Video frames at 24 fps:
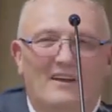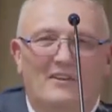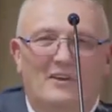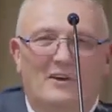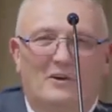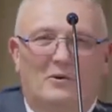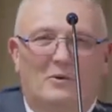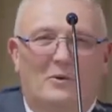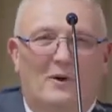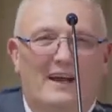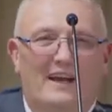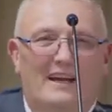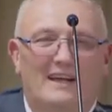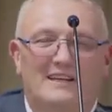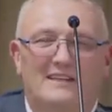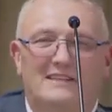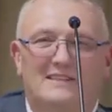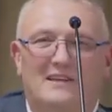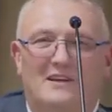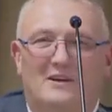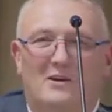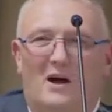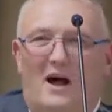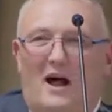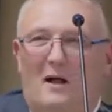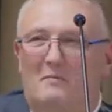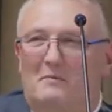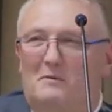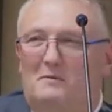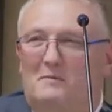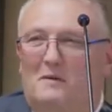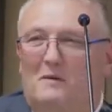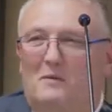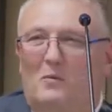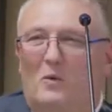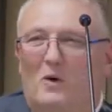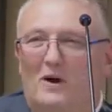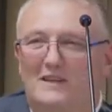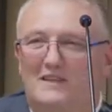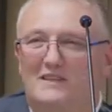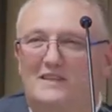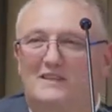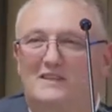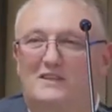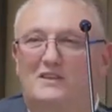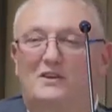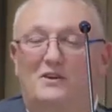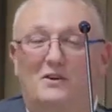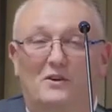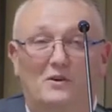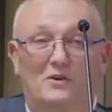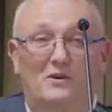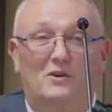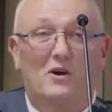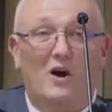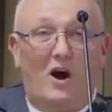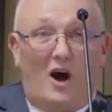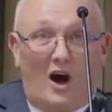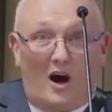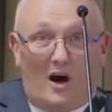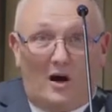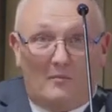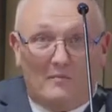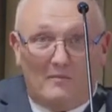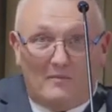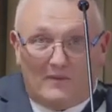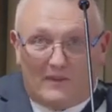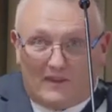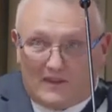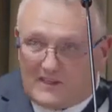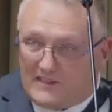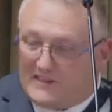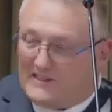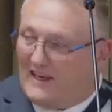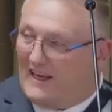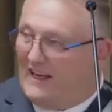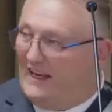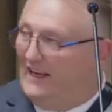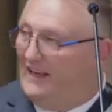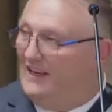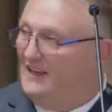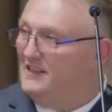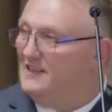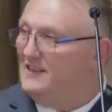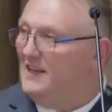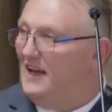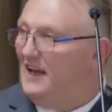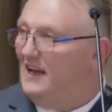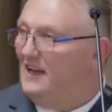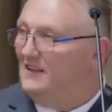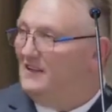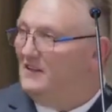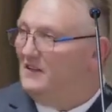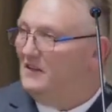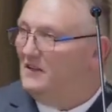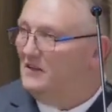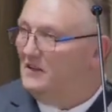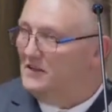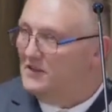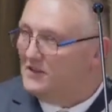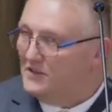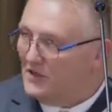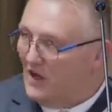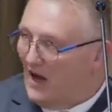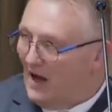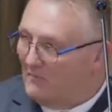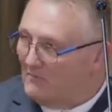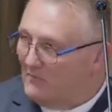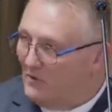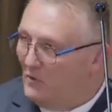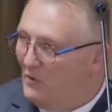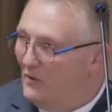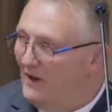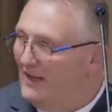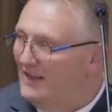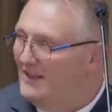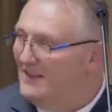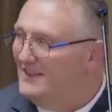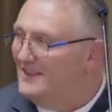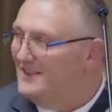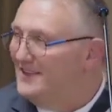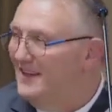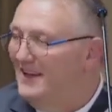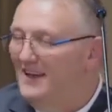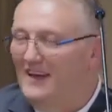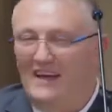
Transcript: greatest accomplishment wasn't to calm the seas and stop the winds.